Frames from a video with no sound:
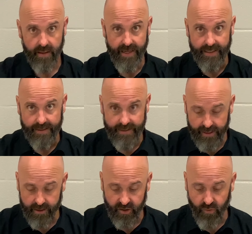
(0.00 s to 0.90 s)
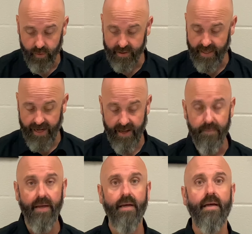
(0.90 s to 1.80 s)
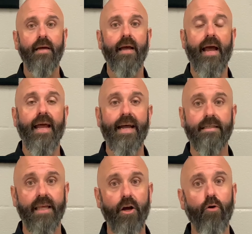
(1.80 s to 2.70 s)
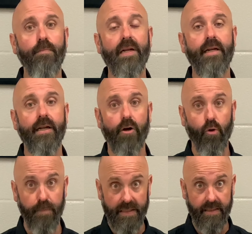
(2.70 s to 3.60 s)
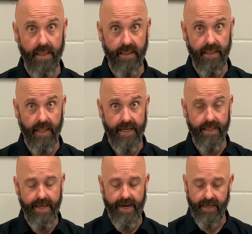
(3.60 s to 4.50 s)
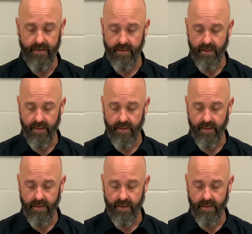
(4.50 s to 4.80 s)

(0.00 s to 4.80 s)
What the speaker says: they can see the school's name, and as they open it, it opens the lid like that.